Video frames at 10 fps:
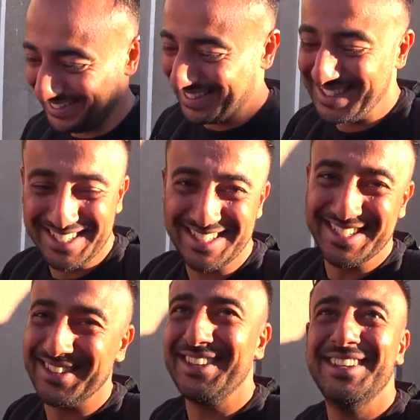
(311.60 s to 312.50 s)
She's
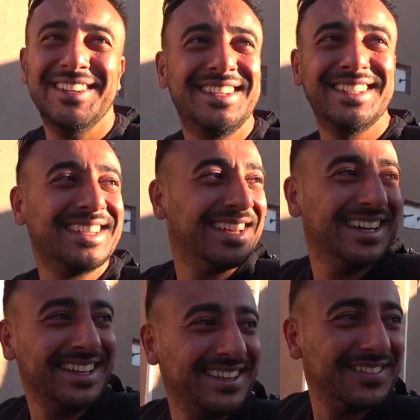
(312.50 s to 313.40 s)
so cute.
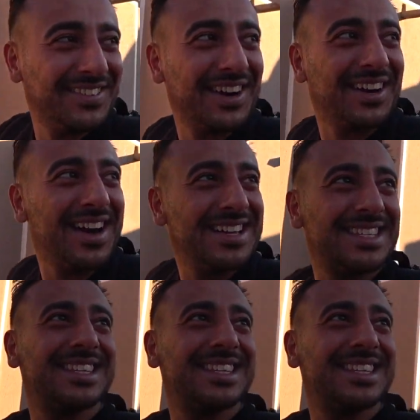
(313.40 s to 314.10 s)
Very nice.